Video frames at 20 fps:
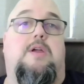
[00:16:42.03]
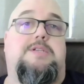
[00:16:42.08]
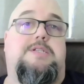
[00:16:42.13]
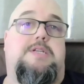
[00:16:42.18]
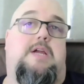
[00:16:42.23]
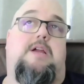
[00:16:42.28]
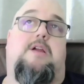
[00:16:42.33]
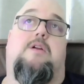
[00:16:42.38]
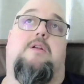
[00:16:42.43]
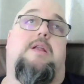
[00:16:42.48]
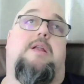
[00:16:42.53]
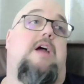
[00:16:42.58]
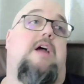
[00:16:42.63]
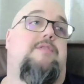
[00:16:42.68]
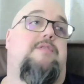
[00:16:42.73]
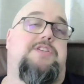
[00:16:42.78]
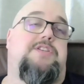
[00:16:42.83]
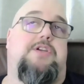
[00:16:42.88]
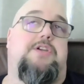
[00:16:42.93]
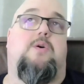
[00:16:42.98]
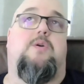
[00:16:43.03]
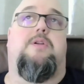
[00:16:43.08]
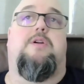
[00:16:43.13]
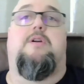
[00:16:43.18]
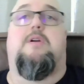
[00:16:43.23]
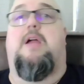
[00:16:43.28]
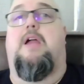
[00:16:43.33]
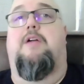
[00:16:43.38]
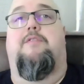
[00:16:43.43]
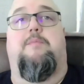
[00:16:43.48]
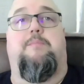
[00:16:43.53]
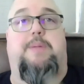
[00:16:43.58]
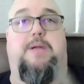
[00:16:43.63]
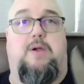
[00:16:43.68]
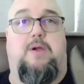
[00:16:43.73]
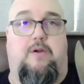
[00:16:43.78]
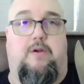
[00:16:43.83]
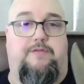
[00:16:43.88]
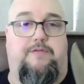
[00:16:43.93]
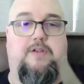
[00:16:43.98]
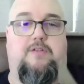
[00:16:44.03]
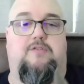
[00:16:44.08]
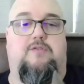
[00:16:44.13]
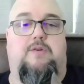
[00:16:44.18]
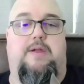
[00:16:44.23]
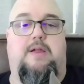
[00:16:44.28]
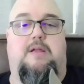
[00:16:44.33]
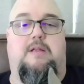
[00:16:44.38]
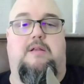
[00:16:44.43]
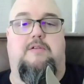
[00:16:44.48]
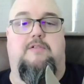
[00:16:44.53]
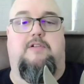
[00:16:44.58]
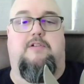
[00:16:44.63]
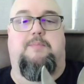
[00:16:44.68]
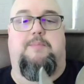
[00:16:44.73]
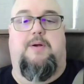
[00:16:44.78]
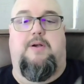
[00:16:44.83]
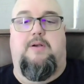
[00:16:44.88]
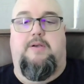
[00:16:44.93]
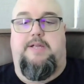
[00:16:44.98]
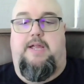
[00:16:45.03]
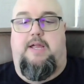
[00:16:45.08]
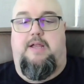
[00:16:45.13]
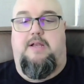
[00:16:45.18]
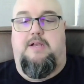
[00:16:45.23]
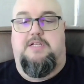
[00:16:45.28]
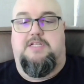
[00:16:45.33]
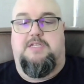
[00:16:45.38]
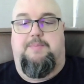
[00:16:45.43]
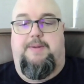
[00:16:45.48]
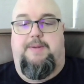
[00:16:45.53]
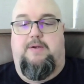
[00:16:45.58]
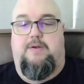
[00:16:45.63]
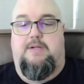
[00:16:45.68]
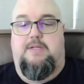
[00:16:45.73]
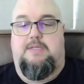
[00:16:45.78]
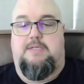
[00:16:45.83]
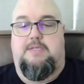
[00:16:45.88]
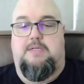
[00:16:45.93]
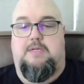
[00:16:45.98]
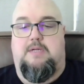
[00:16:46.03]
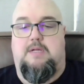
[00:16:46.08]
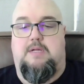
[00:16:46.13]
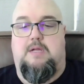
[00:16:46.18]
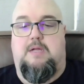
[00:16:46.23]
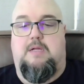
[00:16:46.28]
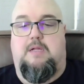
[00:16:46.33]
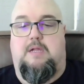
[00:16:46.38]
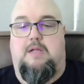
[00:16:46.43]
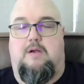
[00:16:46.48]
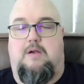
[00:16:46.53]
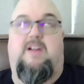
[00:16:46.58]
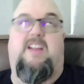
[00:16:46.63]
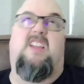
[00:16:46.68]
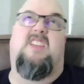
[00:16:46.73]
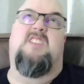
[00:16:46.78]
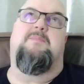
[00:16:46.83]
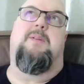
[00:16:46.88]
sit here and have a soda or have a beer if you drink and you partake in the spirits. I guess